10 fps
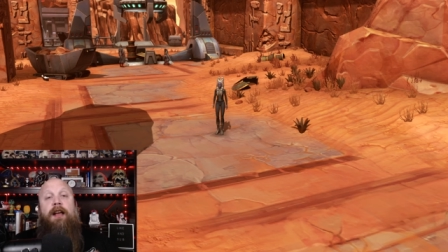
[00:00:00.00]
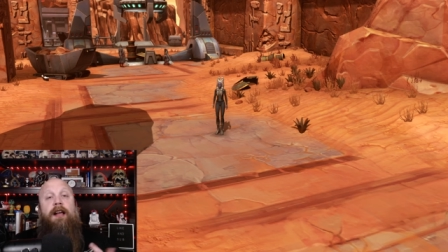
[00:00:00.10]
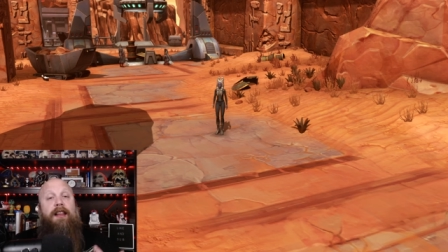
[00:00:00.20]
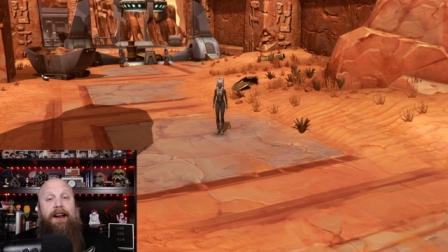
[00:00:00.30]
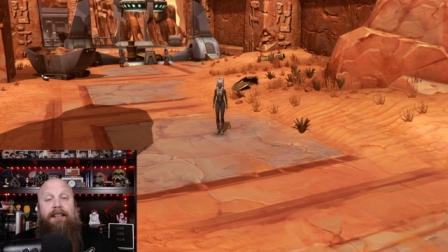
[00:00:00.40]

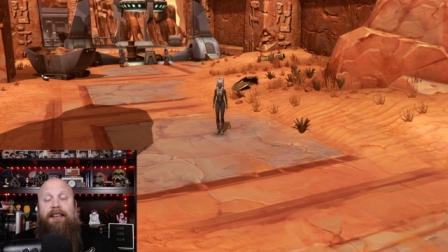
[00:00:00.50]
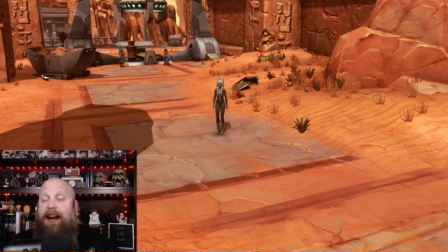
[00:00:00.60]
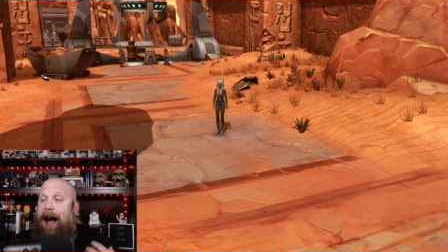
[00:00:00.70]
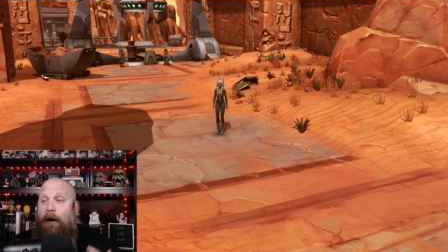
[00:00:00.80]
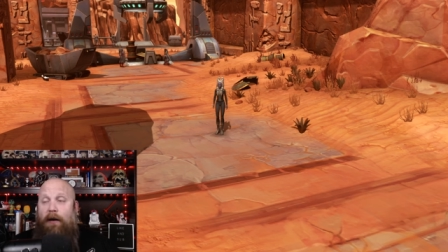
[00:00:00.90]
Like I said,
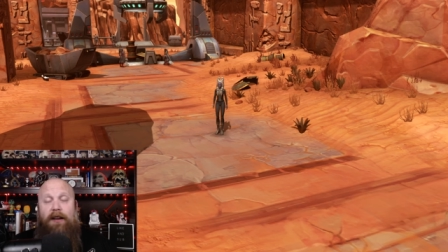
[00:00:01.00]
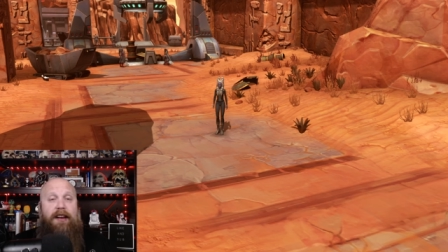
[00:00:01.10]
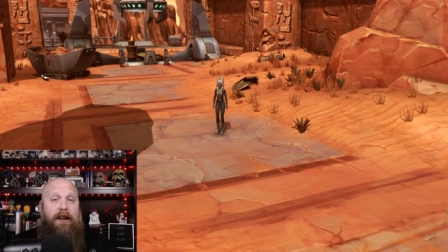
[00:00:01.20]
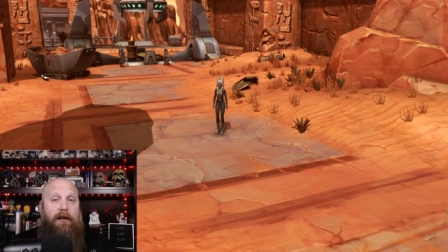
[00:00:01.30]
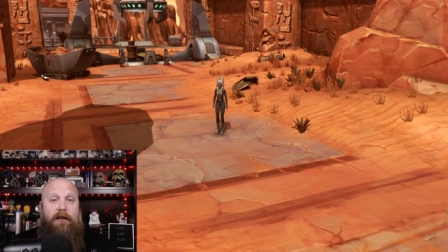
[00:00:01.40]
I'll
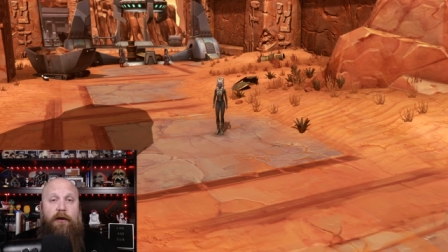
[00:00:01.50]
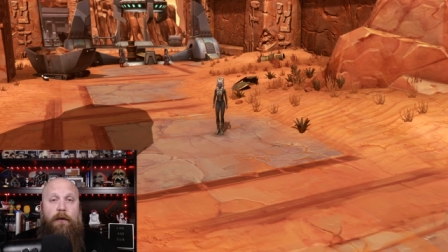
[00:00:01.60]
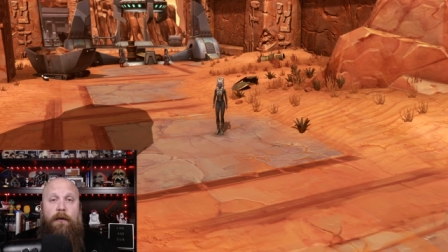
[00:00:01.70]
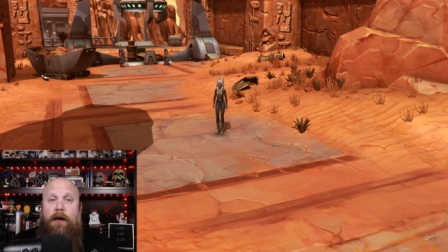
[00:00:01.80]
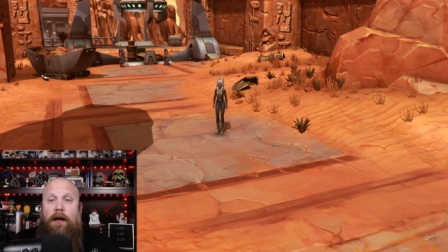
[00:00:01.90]
continue
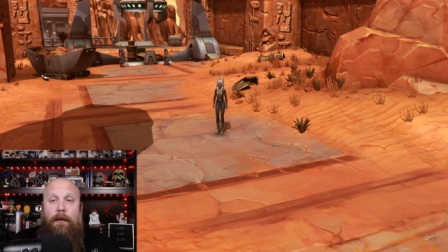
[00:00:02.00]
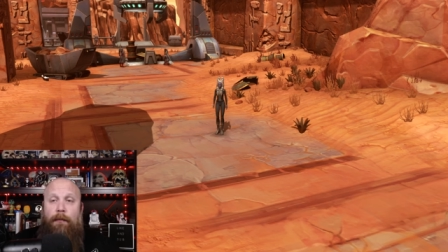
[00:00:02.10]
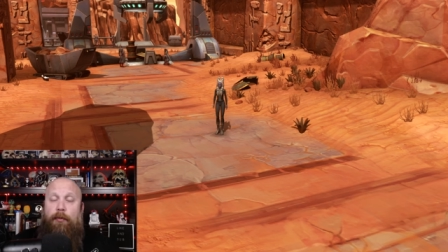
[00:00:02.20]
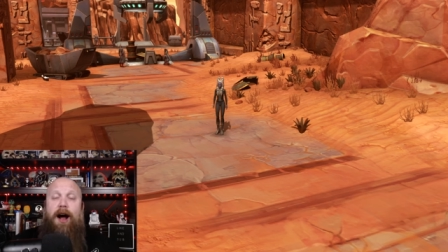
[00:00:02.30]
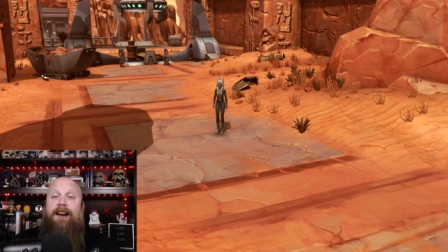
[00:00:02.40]
to
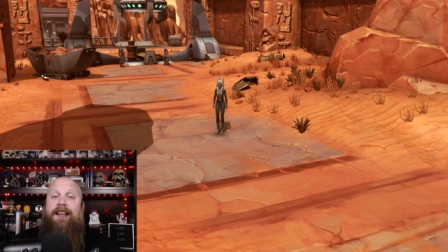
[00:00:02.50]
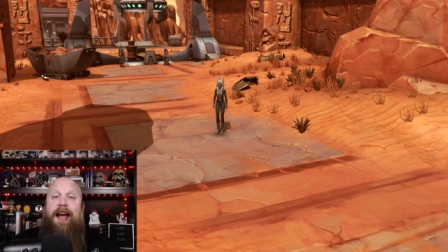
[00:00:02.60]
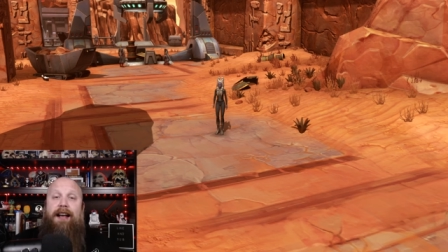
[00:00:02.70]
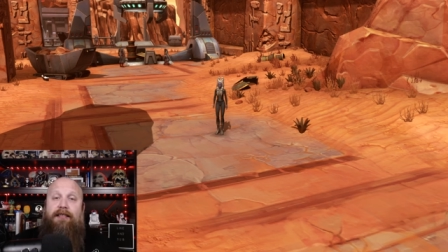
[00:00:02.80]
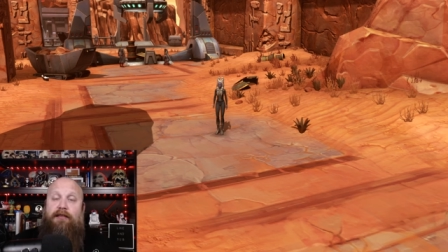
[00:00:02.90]

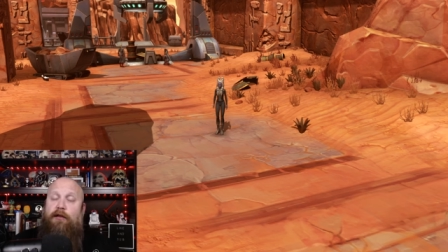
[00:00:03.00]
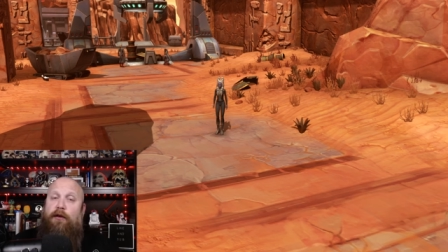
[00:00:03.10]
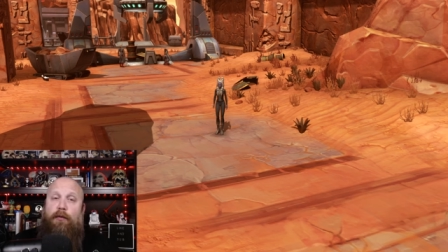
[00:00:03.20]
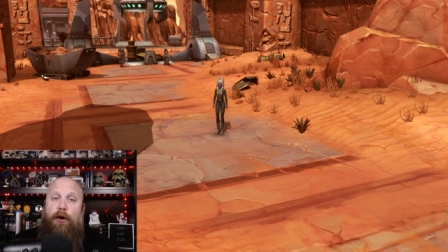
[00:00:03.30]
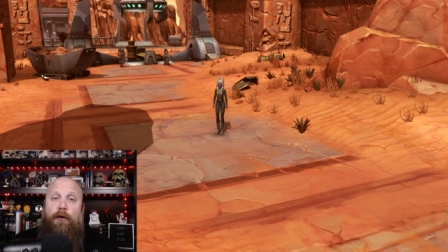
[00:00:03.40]
broadcast to
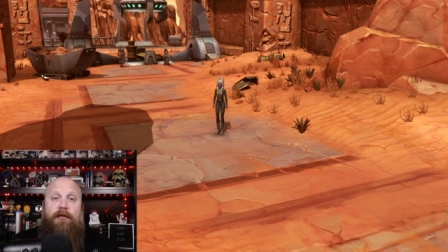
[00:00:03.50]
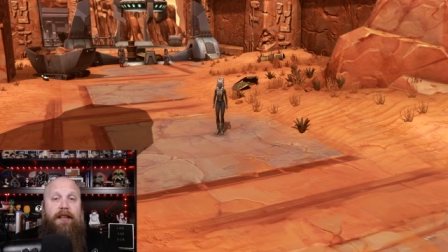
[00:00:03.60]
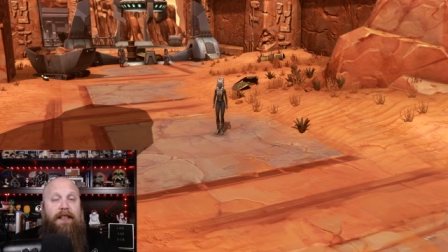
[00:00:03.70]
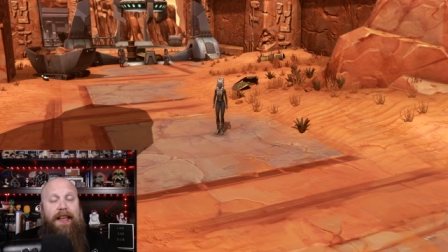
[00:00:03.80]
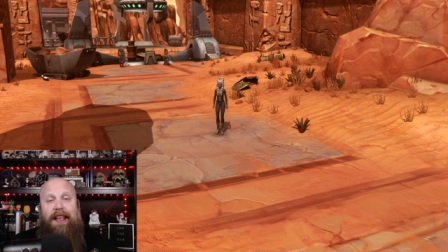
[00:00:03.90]
the roofs
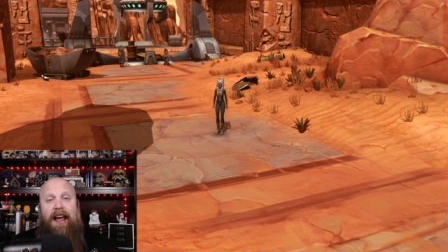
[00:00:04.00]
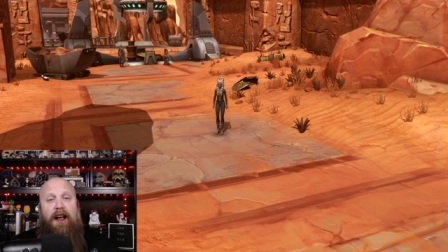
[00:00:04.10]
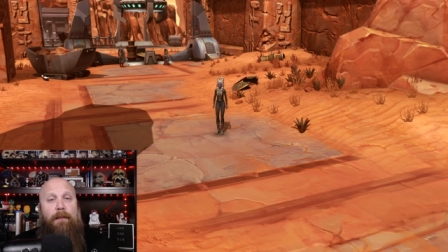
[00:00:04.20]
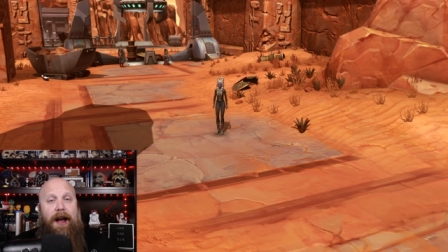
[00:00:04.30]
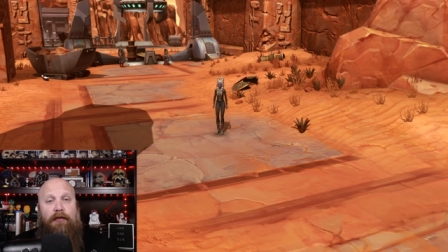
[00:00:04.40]
that the
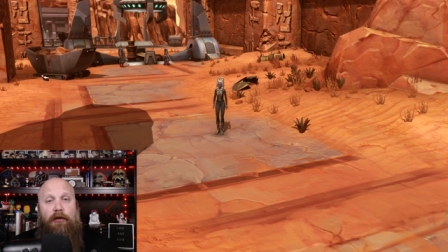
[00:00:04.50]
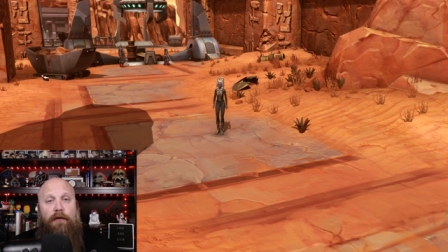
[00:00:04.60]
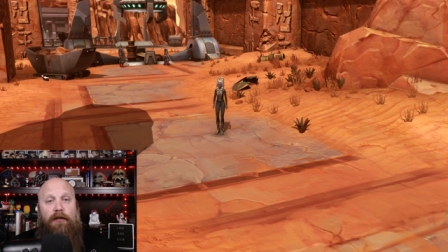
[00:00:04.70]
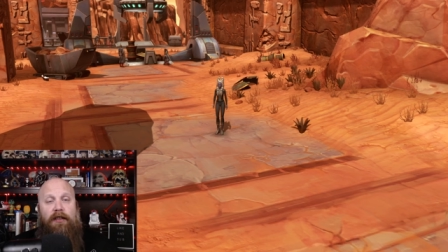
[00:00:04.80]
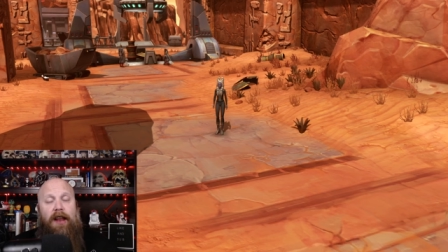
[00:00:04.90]
APAC
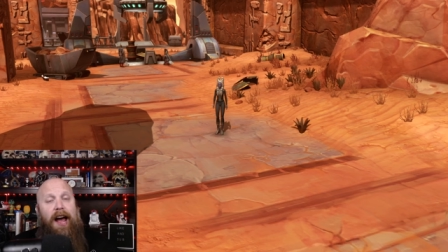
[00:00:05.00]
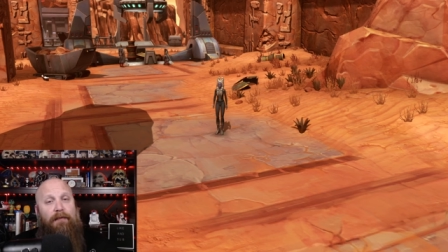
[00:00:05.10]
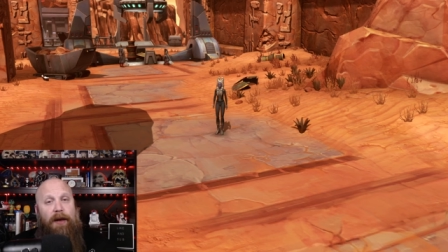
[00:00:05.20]
server is live.